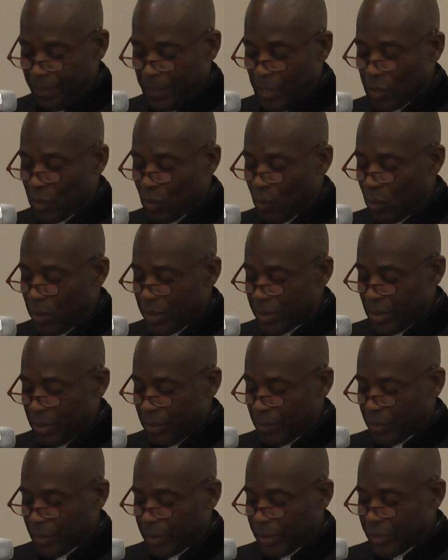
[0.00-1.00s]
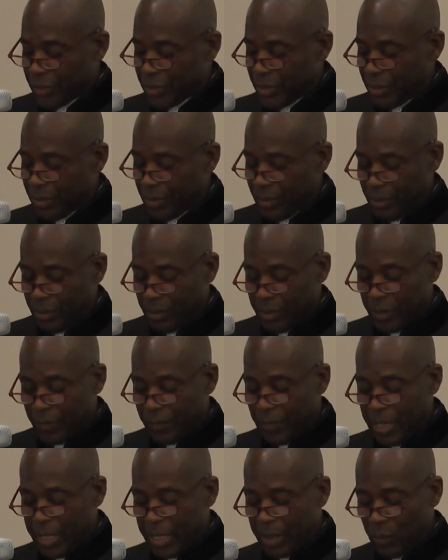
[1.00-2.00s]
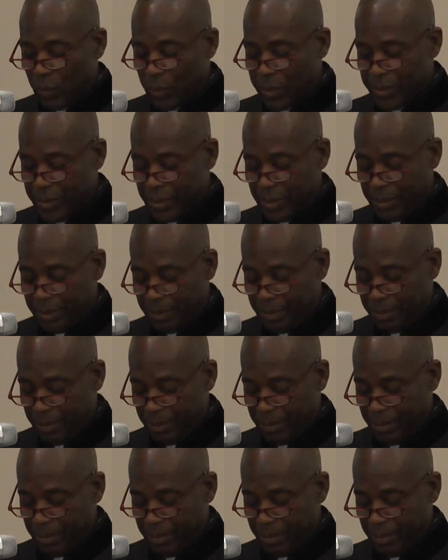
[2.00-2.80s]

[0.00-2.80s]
the wisdom religion or divine wisdom,